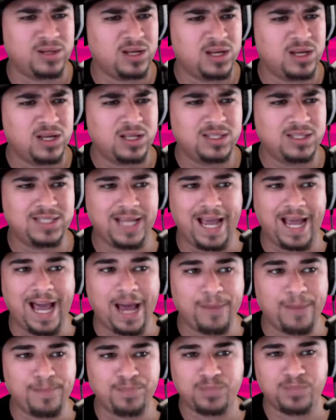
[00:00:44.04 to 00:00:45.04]
tab,
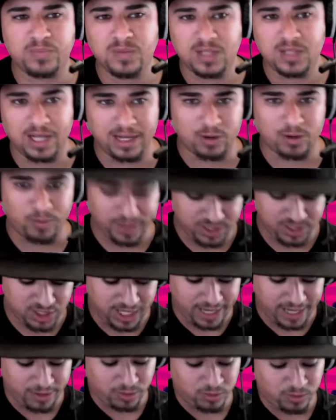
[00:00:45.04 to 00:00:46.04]
like on my
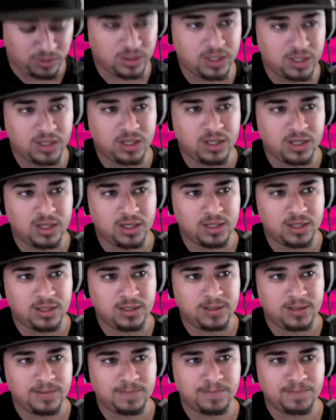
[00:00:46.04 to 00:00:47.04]
channel,
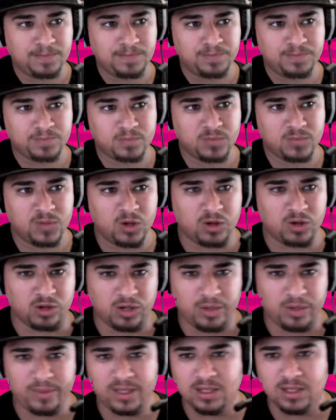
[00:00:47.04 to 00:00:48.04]
hold on, let
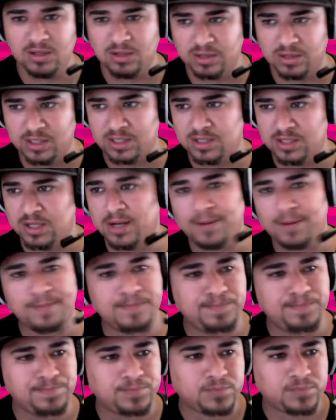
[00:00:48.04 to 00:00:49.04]
me look this up.
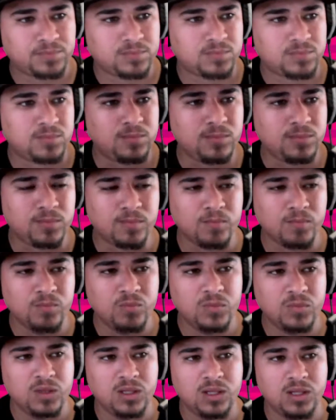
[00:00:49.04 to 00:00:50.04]

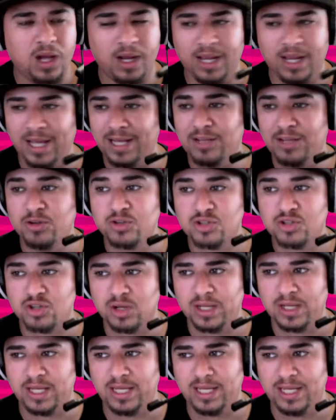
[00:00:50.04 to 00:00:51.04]
Again,
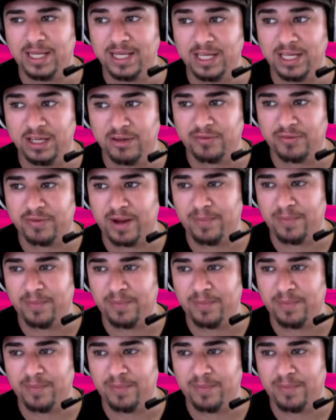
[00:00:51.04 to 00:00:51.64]
usually if I'm not